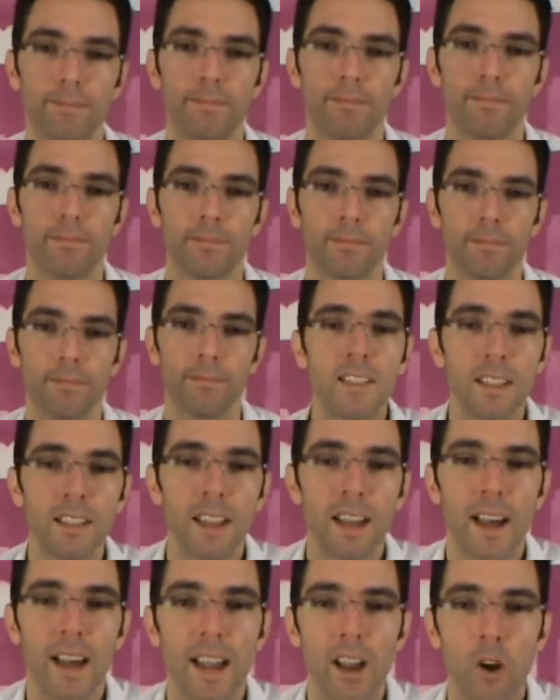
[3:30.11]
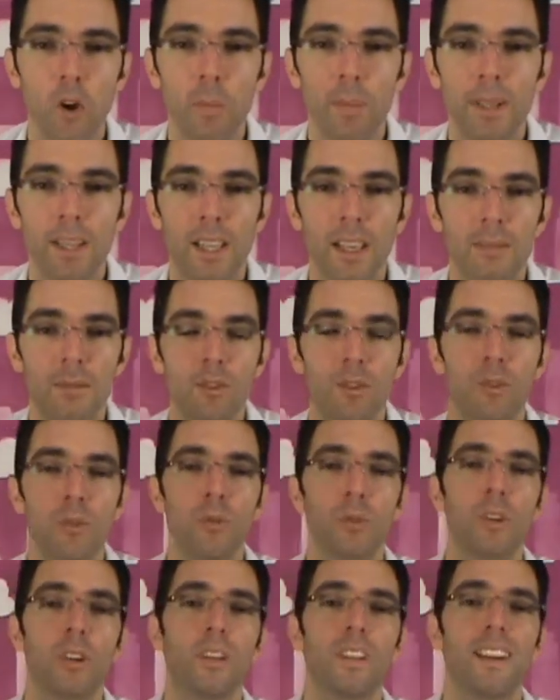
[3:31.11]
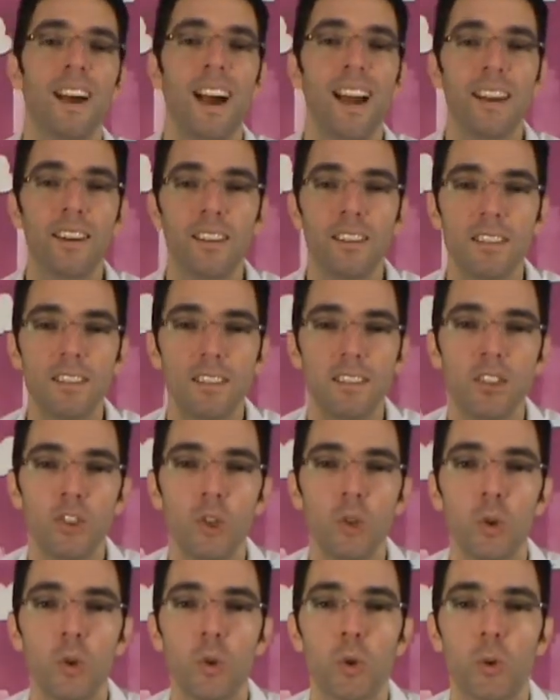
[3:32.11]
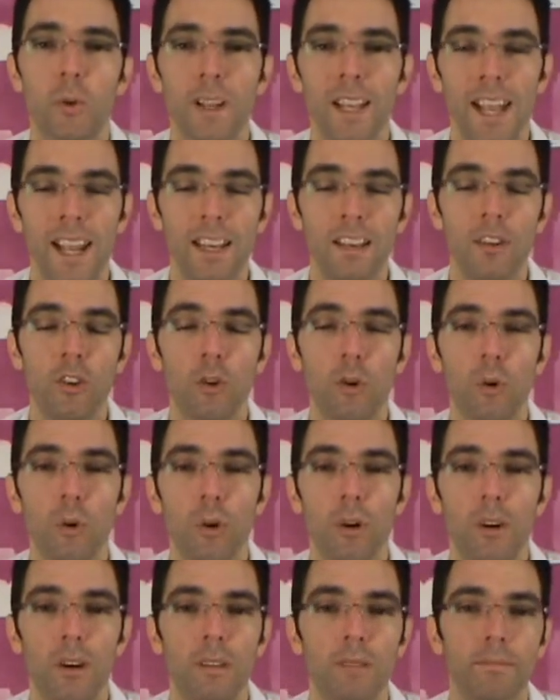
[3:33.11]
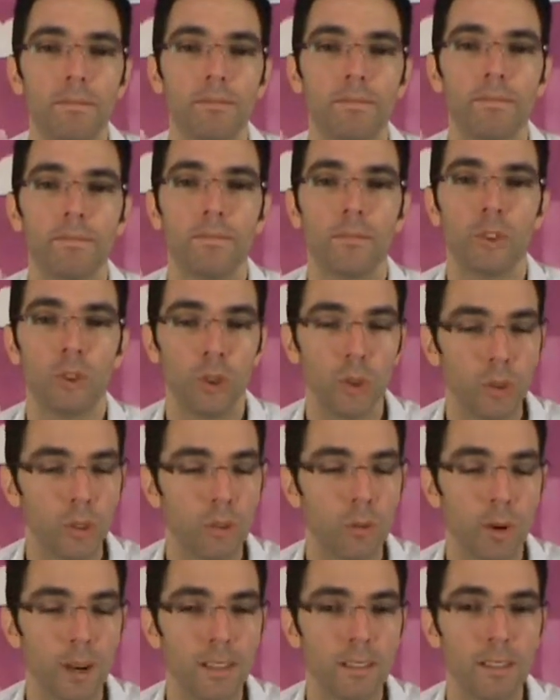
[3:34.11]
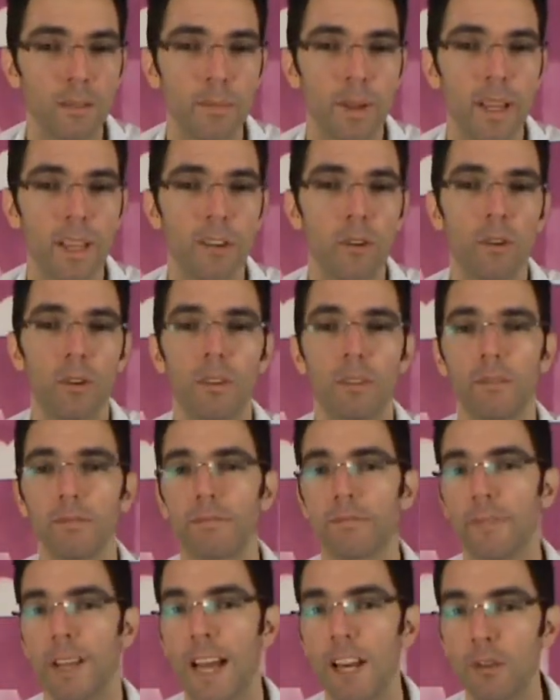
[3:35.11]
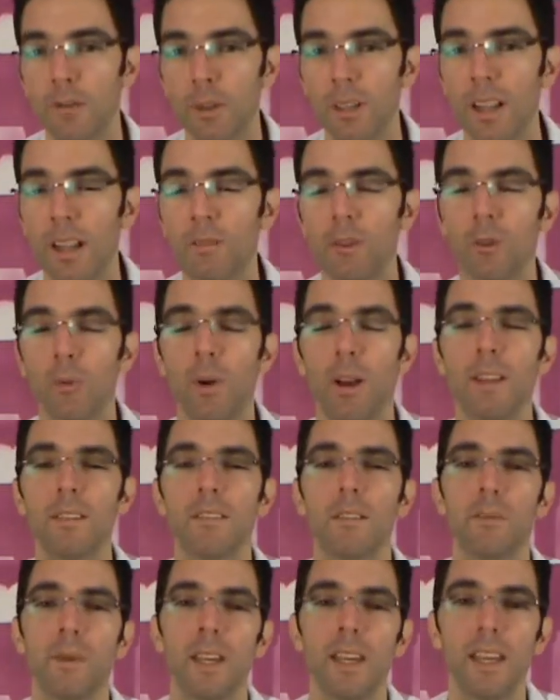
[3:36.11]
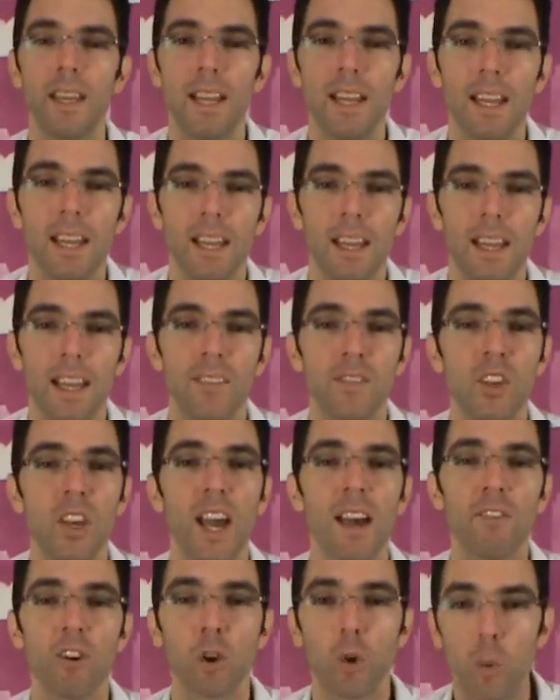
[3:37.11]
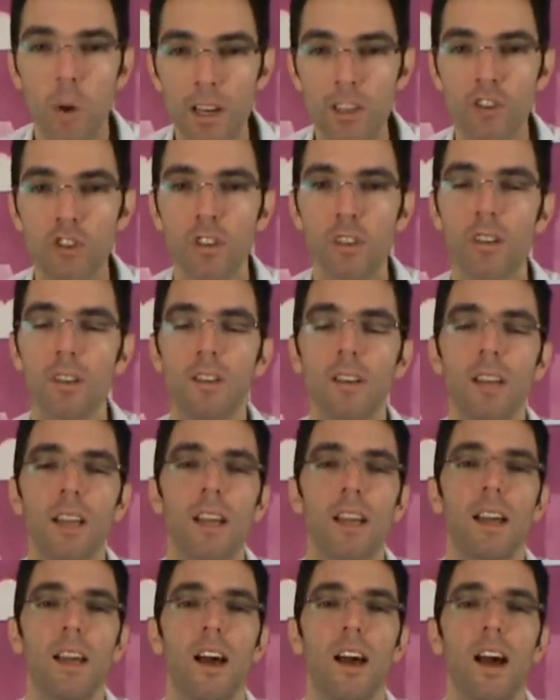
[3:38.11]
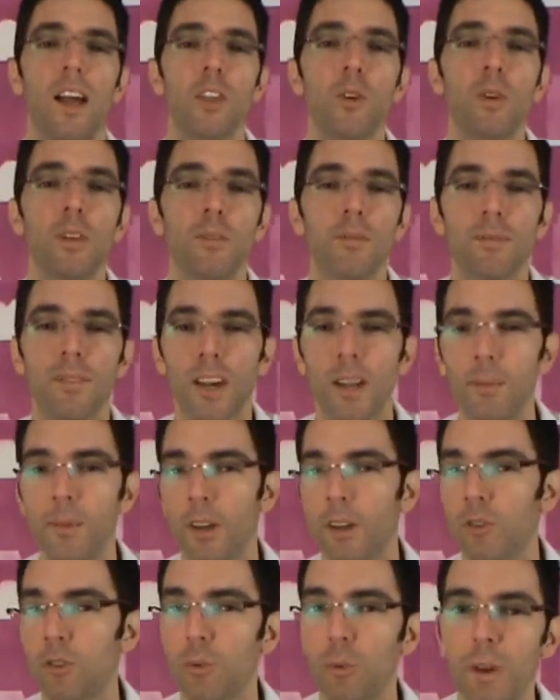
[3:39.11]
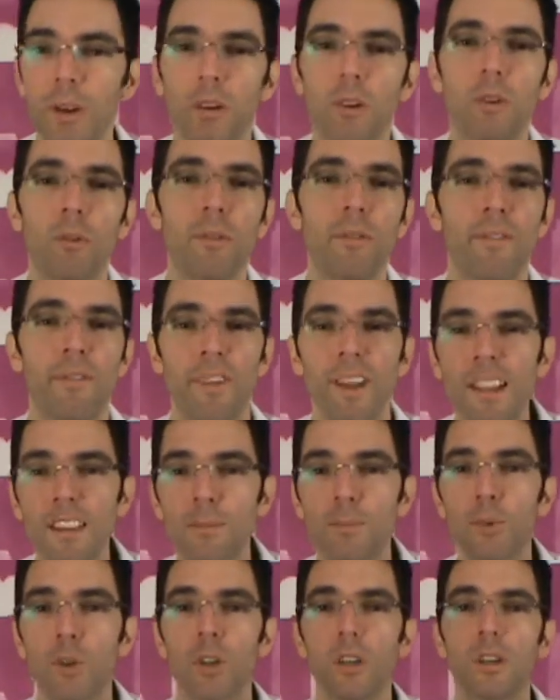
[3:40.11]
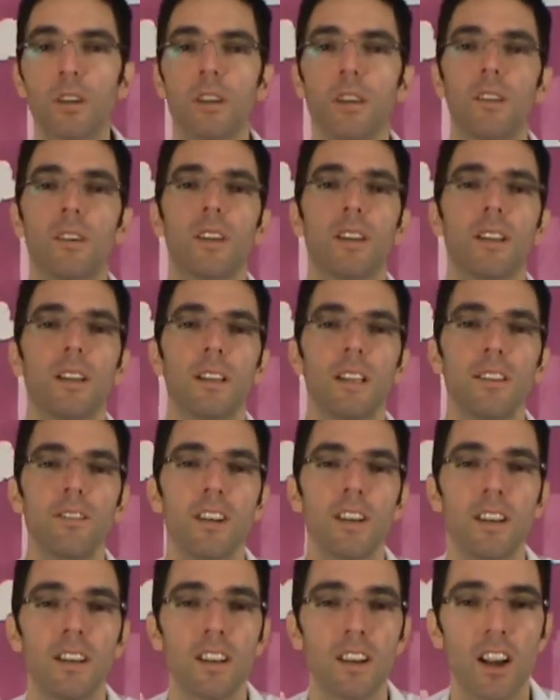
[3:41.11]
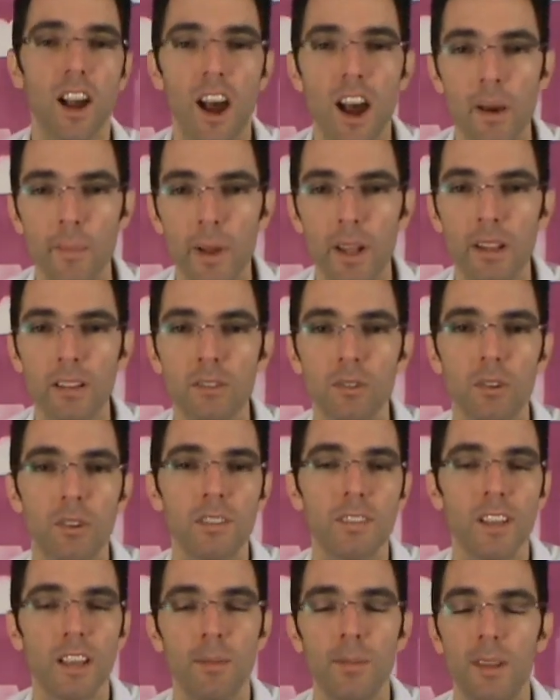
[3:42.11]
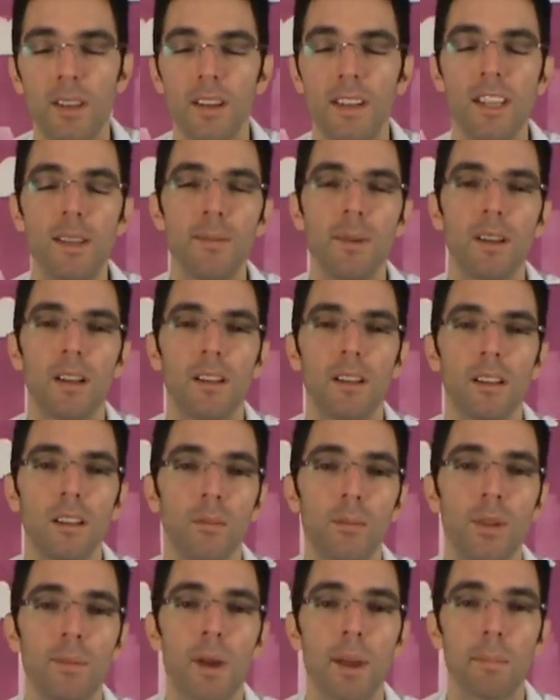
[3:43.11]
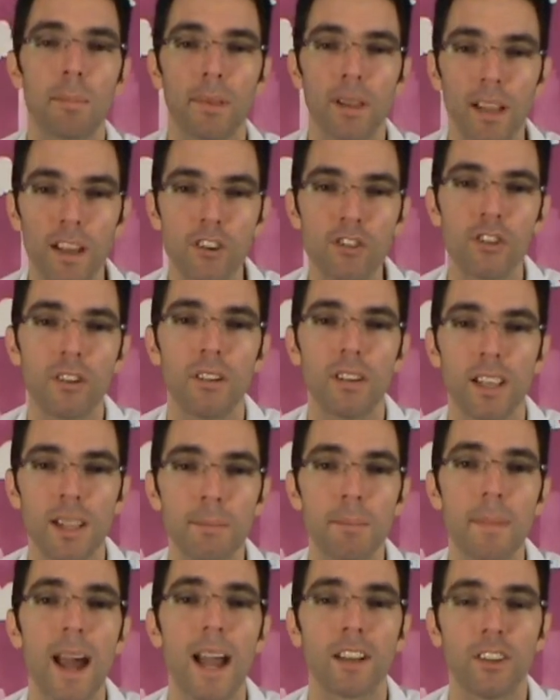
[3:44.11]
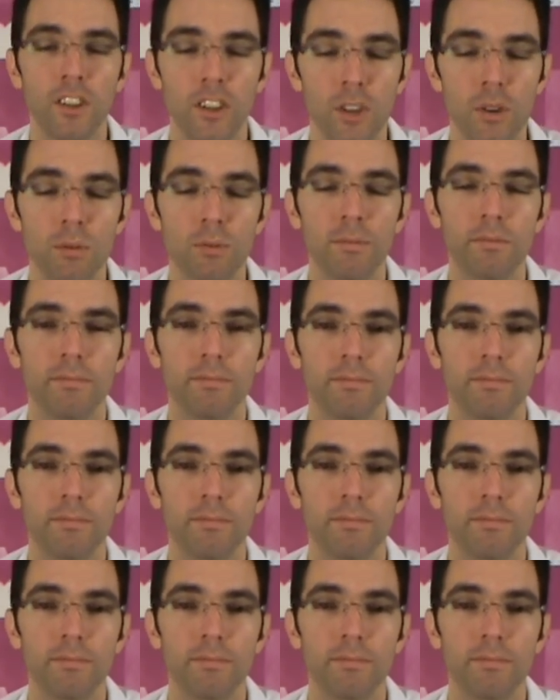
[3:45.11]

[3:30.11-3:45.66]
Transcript: So that's it. I hope it gives you good guidance to create your student resume, your entry-level resume. If you have a question, you can find me on Twitter or Facebook. You can leave it in the comments or send me an email. It'll be my pleasure to get back to you.